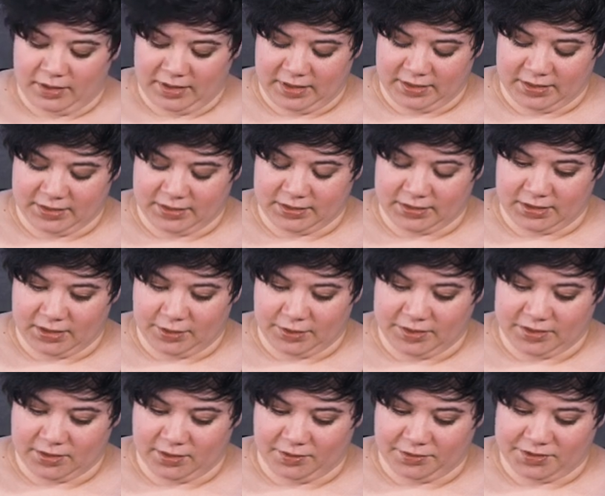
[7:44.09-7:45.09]
is there
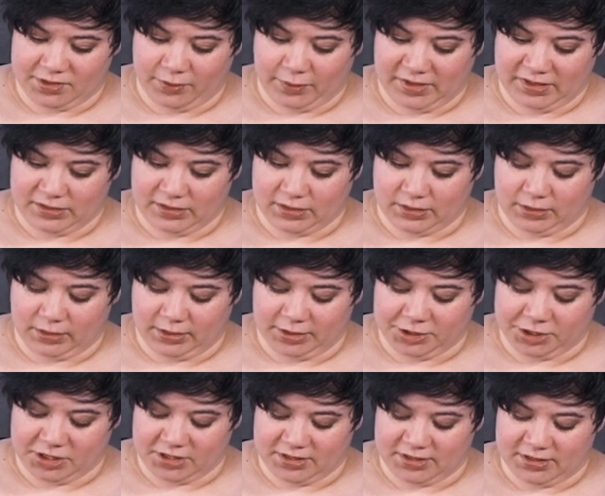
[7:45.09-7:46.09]
is also a
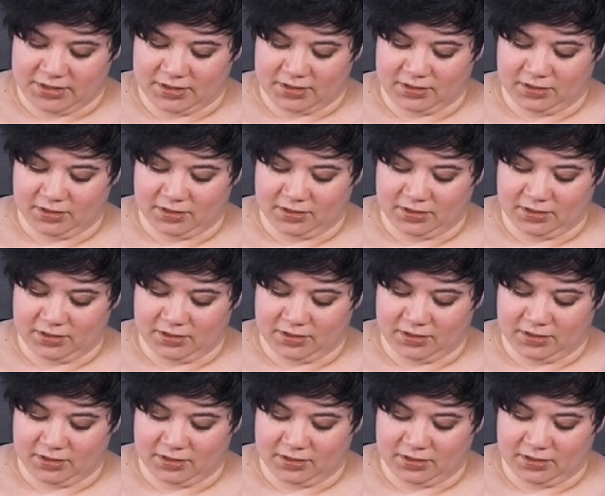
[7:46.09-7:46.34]
delicious,